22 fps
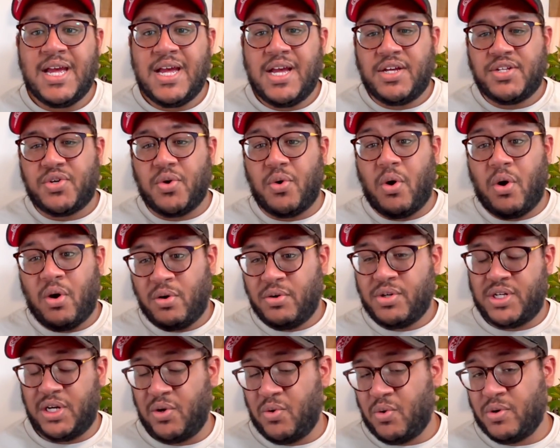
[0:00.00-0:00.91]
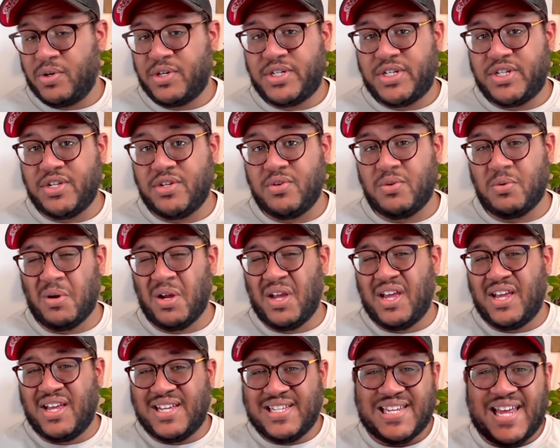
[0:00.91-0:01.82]
So Oceanhorn 2
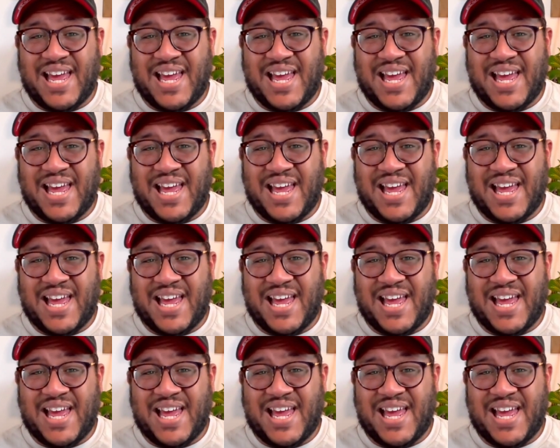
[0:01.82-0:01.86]
is